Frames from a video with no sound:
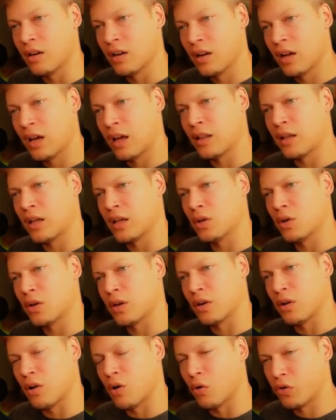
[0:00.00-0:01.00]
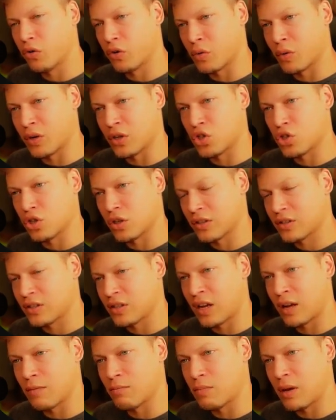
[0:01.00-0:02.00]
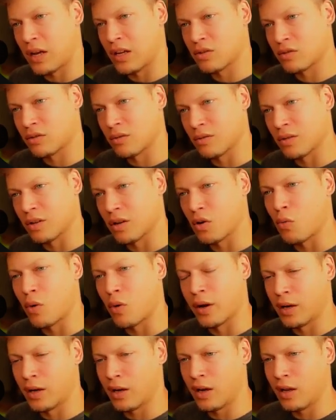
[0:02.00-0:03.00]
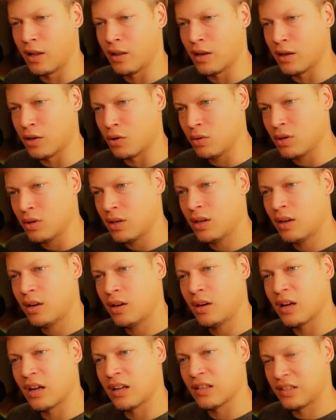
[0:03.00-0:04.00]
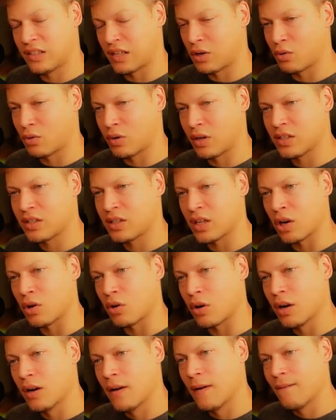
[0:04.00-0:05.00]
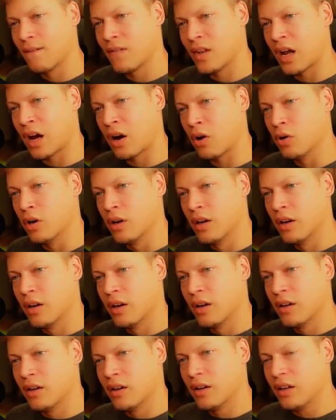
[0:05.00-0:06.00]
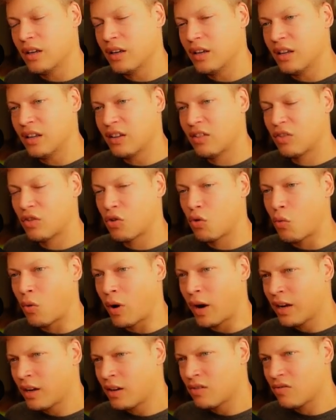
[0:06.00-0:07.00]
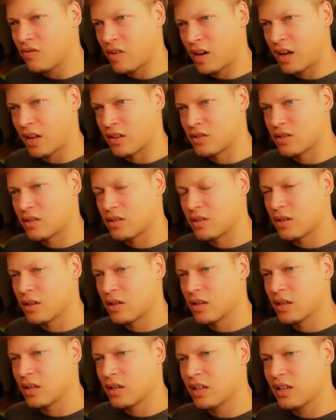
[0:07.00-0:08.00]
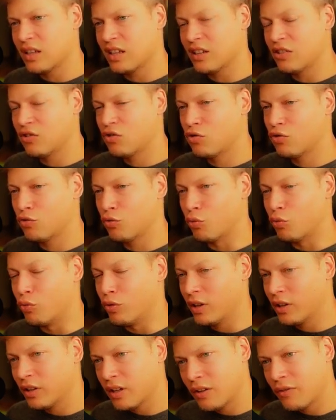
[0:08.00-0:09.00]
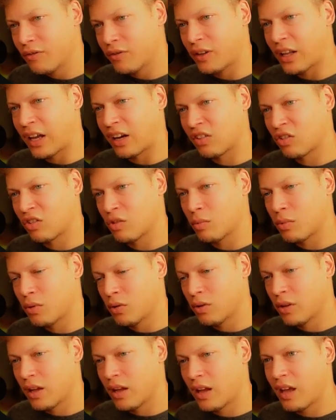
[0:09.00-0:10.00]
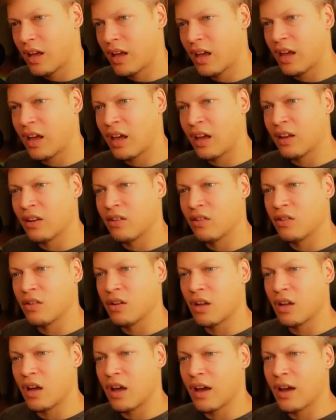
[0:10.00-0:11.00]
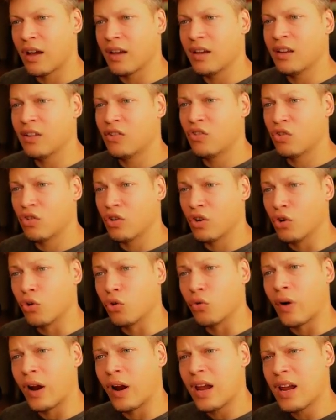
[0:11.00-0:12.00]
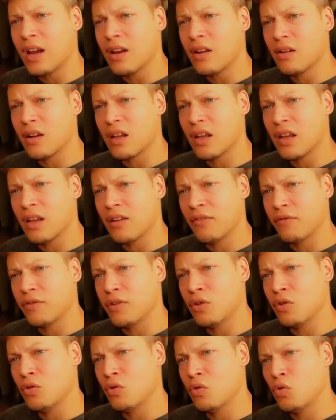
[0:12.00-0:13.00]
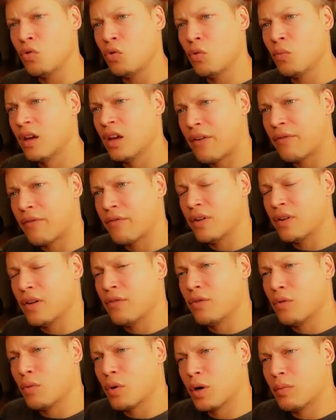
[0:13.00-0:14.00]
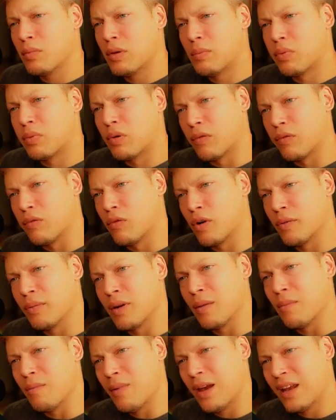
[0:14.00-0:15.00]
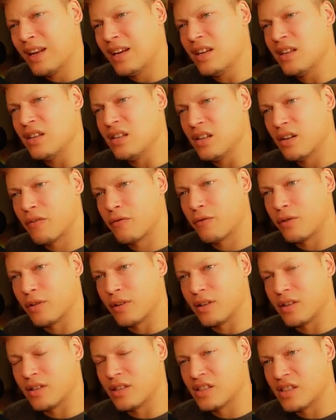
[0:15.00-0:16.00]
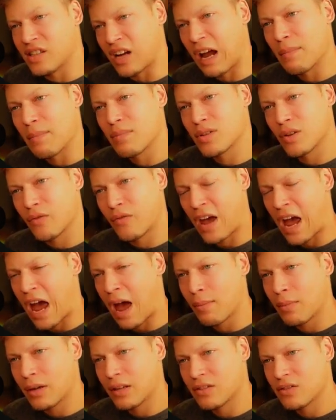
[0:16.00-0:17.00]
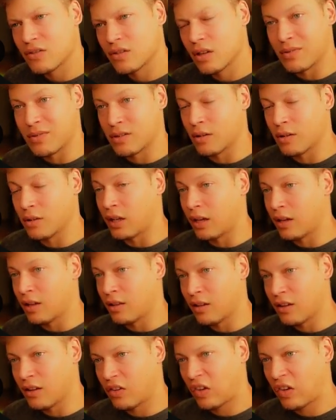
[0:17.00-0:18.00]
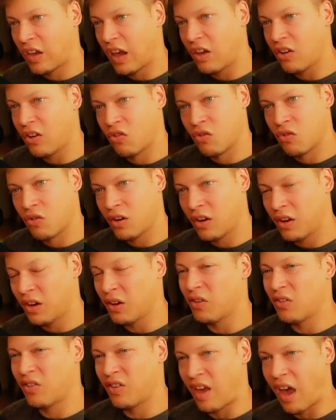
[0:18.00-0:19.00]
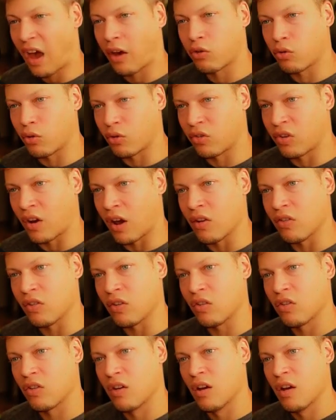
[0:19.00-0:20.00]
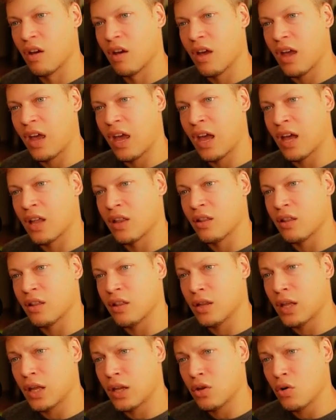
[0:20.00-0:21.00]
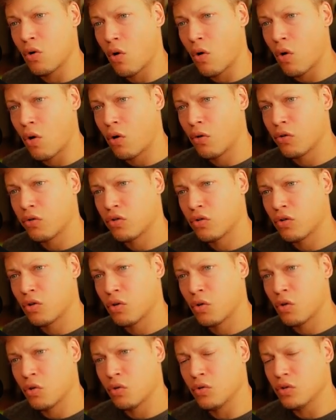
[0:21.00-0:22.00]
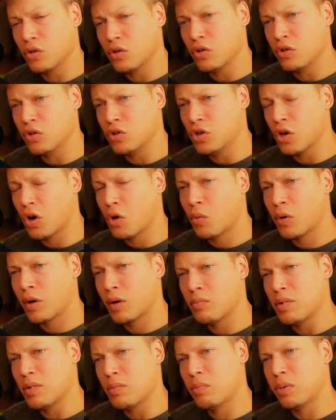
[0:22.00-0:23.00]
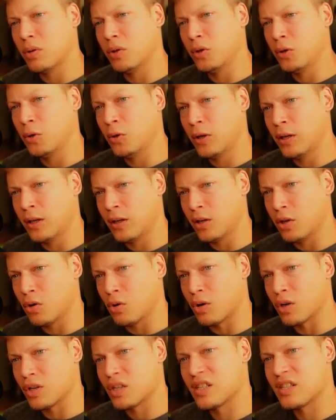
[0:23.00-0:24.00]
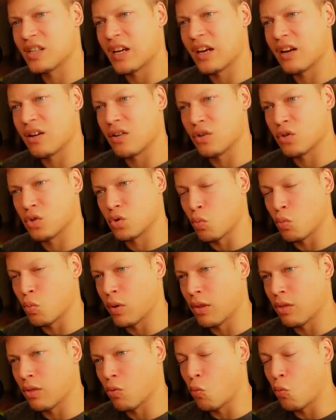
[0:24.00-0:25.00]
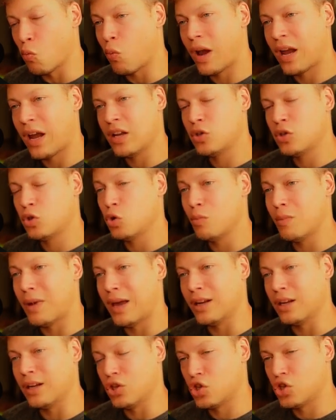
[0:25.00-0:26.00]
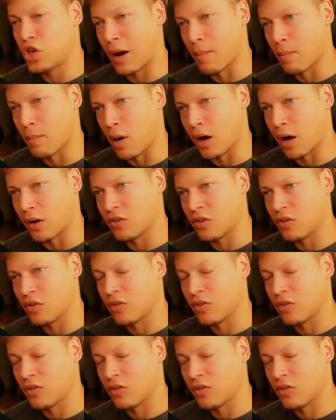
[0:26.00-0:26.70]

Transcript: And then you can also adjust that based on the quantity that you did, etc., etc. Now, it's quite advanced, it's really flexible, and it's great if you want to be performing many different types of habits, like in this case, it's exercises. And then you also don't want to be polluting your cycles with way too many checkboxes.